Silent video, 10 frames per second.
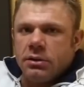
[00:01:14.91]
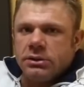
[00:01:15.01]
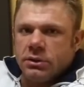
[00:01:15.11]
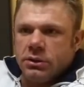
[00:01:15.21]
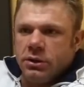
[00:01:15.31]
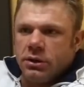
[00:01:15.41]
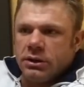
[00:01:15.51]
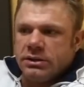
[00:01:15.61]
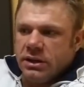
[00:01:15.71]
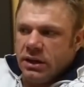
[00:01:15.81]
So you're going
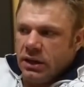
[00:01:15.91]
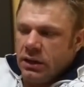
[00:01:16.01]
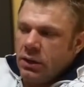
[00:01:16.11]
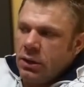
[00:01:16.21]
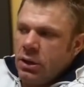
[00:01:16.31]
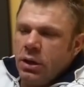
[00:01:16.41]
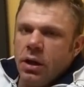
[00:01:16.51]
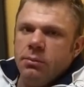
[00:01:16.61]
to see a